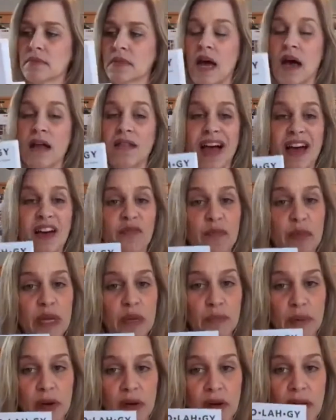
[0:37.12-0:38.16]
a lot of
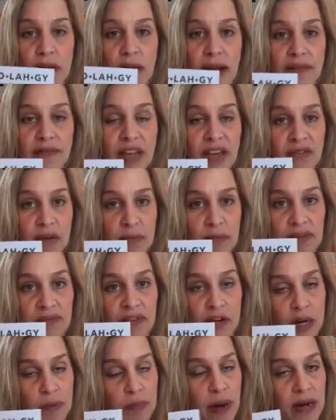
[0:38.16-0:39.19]
people have given me
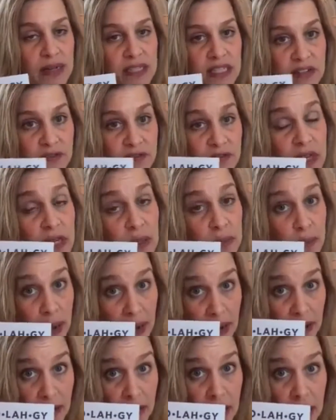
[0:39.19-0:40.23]
very positive
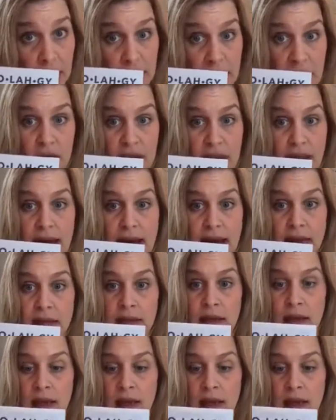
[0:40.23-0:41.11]
feedback about that,